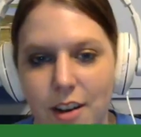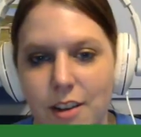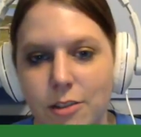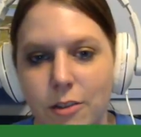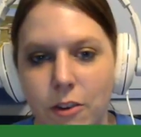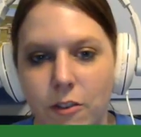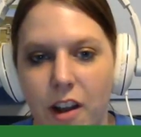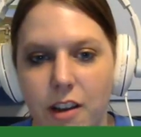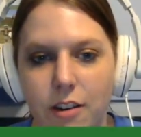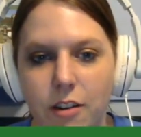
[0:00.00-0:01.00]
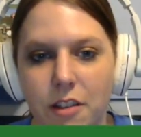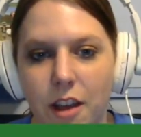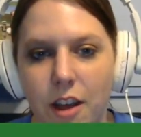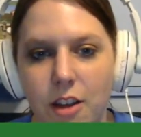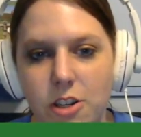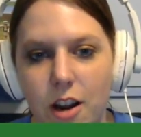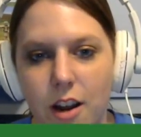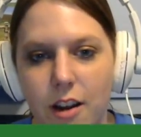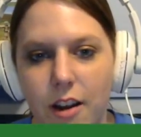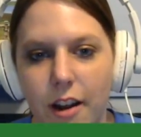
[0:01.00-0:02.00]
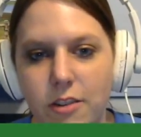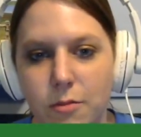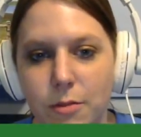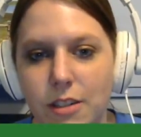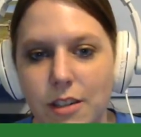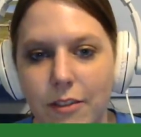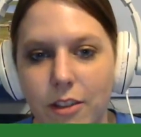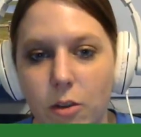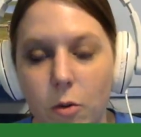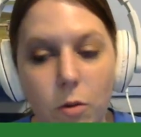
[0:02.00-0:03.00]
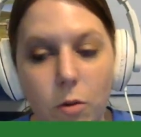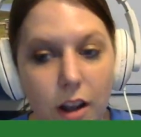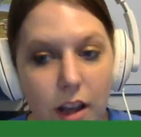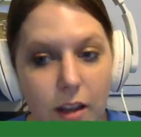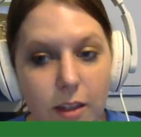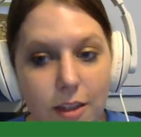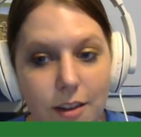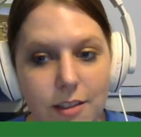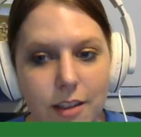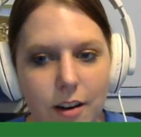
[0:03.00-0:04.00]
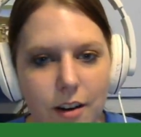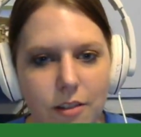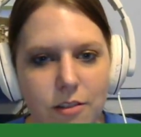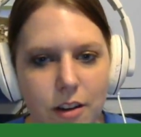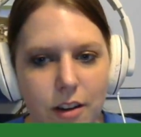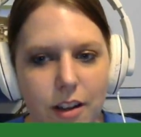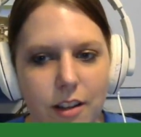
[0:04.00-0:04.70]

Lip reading: So if you find an Earth Cache on October 7th or 8th, Saturday or Sunday,